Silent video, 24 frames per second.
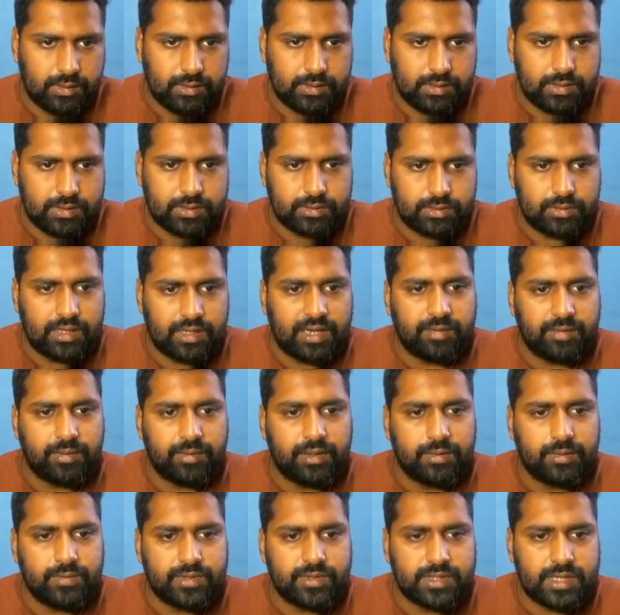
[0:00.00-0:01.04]
So that
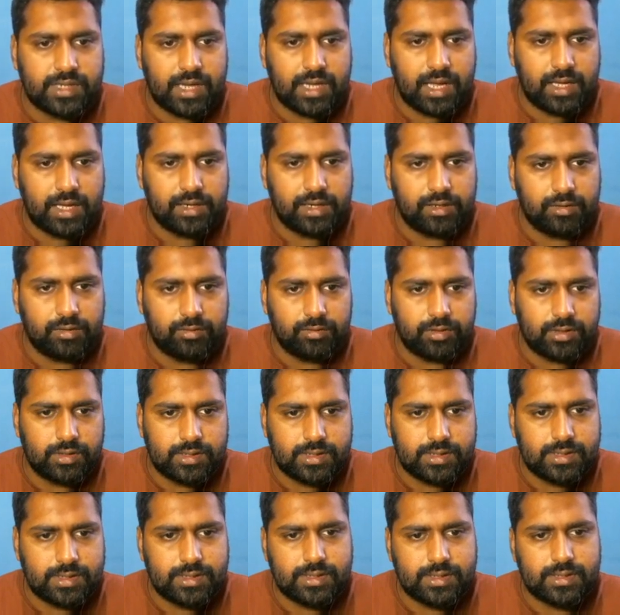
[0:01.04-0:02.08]
becomes tan
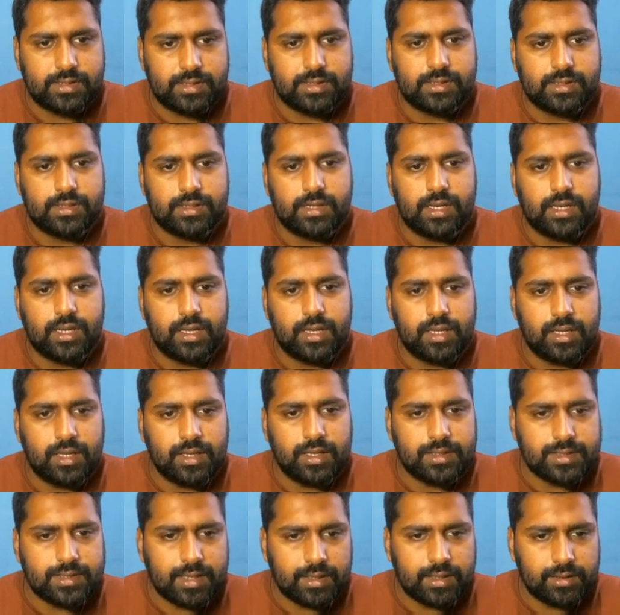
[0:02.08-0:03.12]
inverse
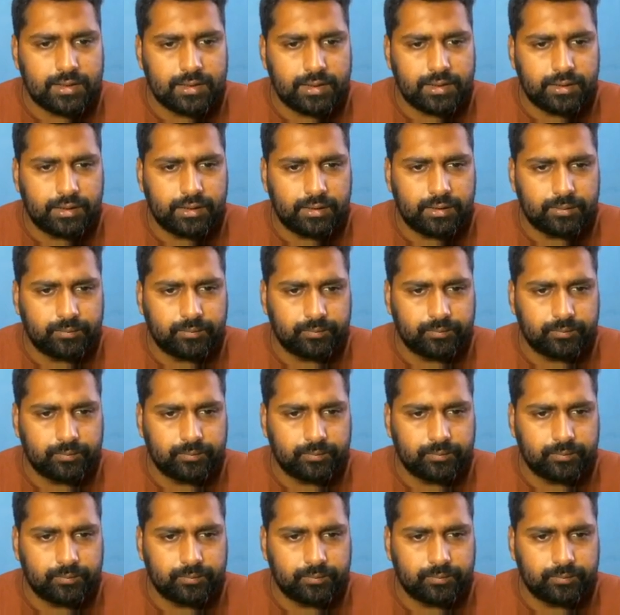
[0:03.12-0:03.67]
a sine theta